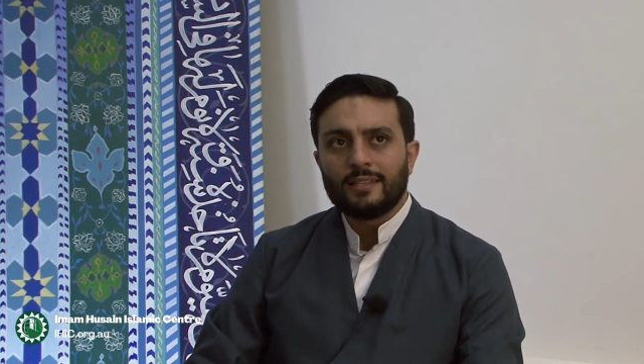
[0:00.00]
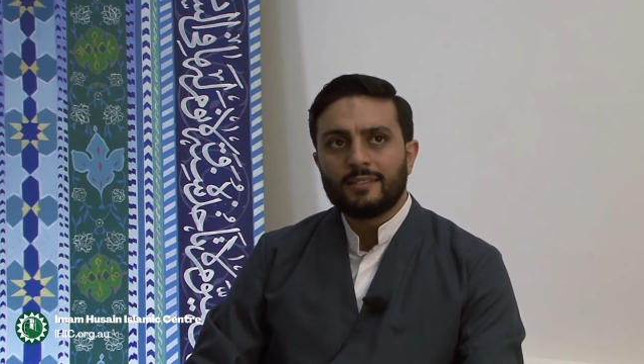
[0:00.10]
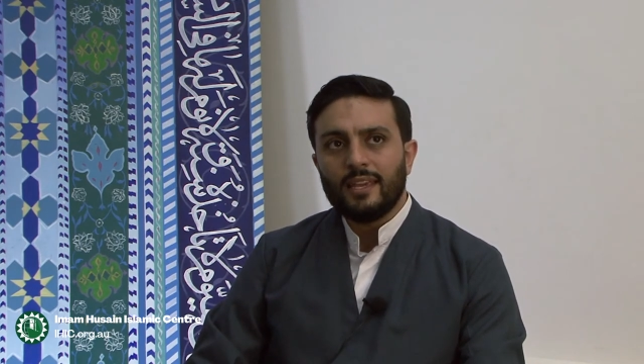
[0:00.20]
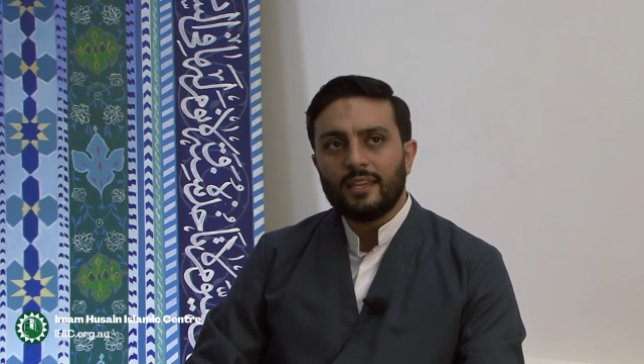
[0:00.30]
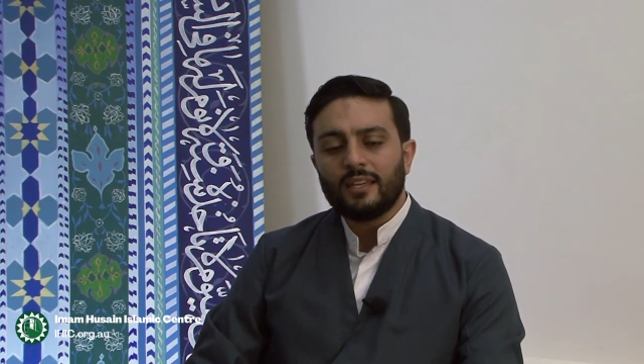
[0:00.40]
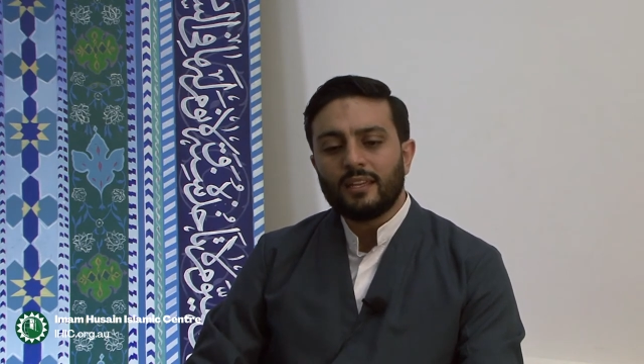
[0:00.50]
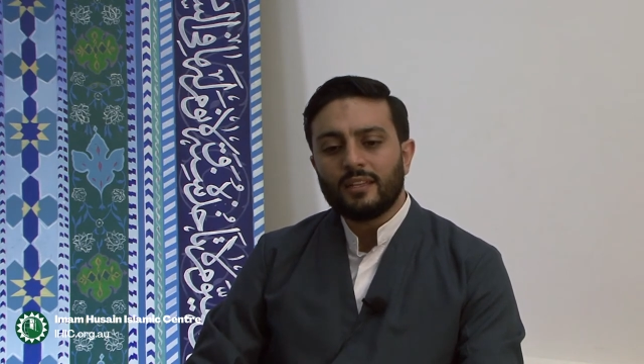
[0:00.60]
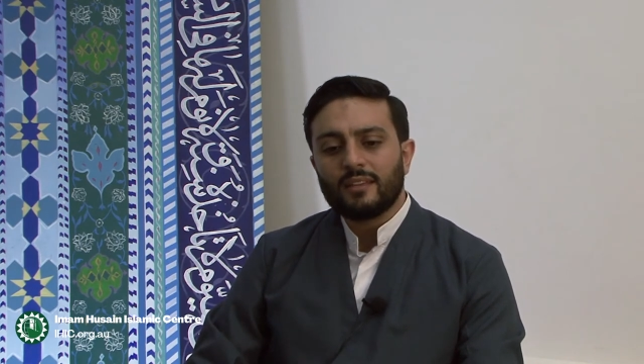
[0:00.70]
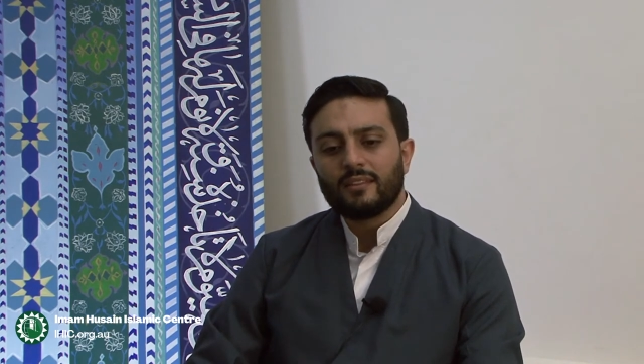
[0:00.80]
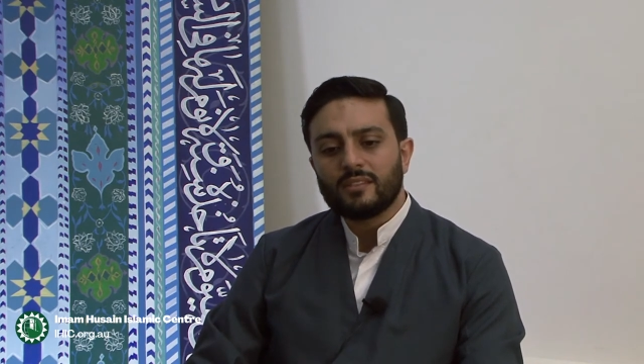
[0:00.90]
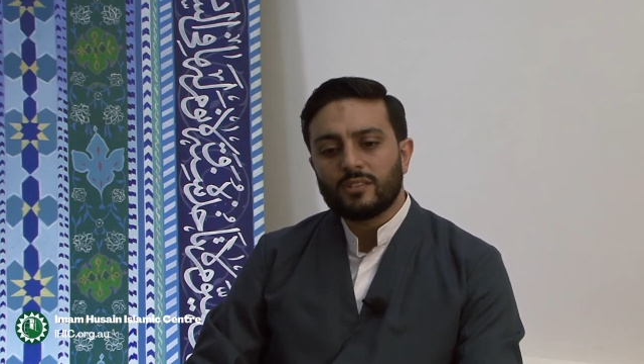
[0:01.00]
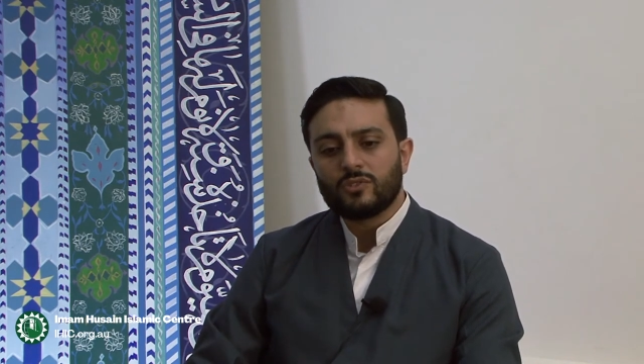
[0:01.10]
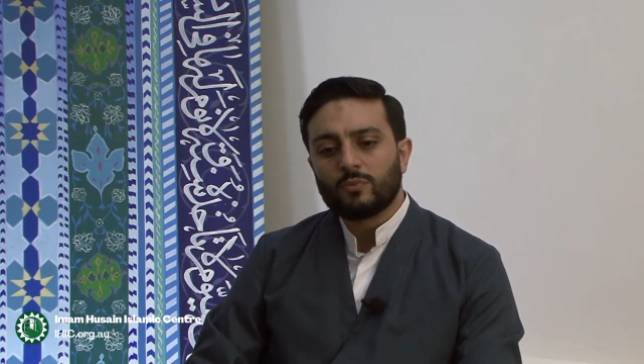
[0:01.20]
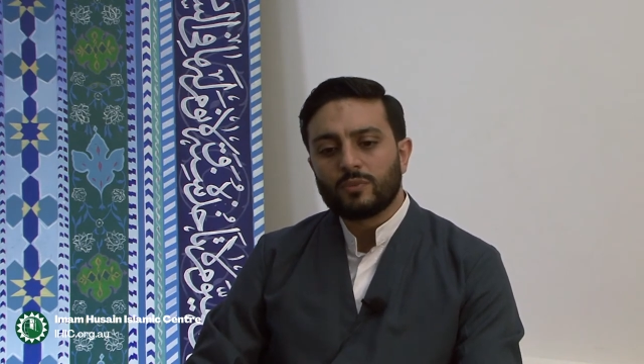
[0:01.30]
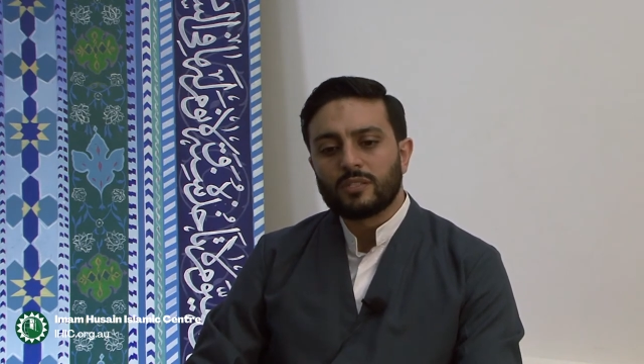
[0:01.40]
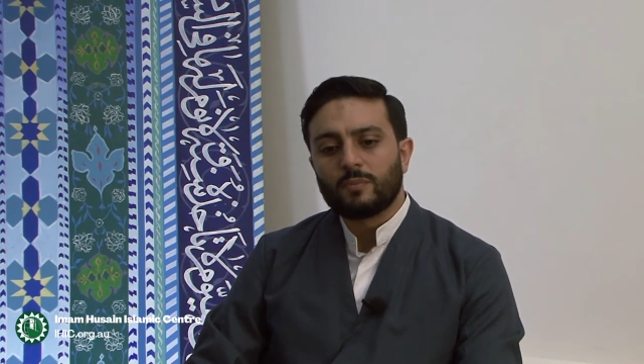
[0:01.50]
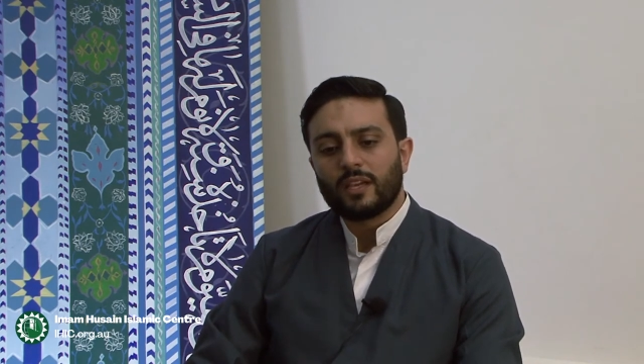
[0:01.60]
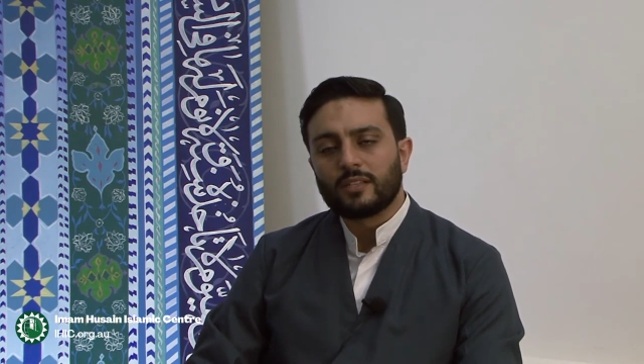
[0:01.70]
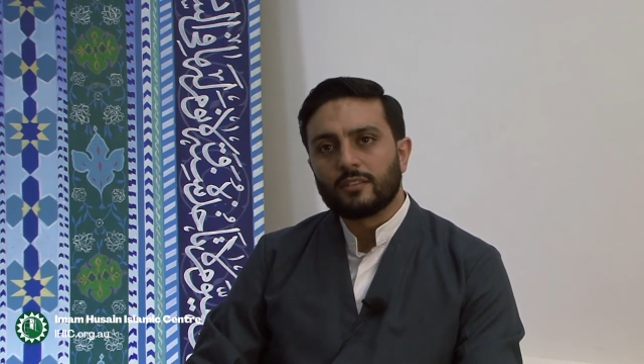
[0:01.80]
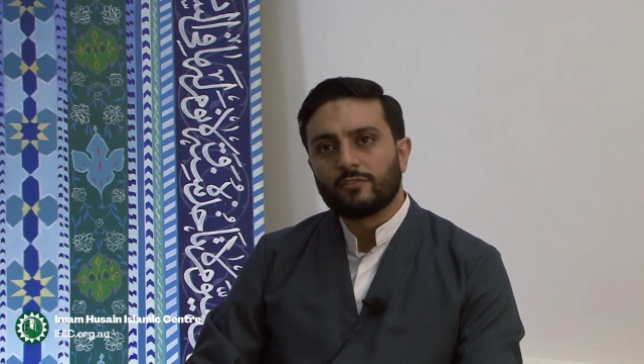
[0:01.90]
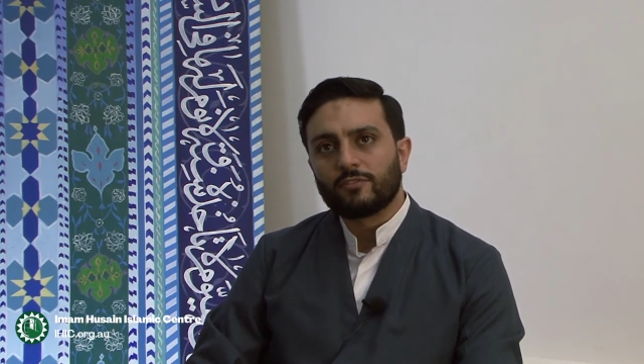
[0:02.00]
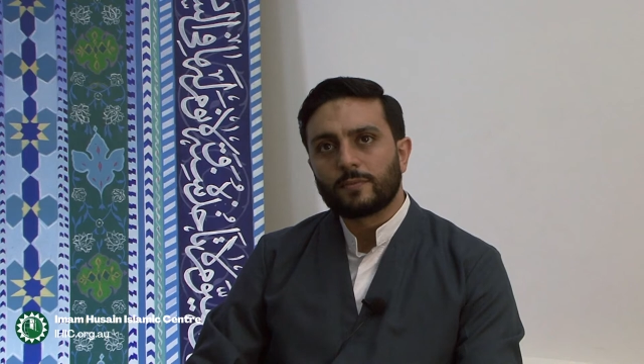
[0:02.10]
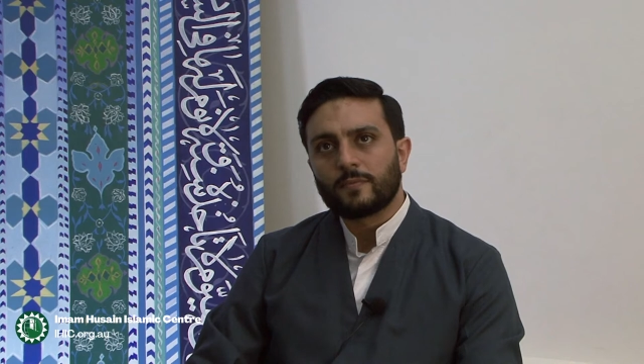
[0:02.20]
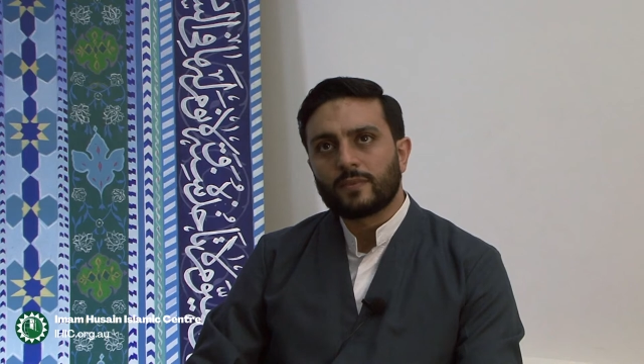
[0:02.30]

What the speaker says: And taking this into perspective,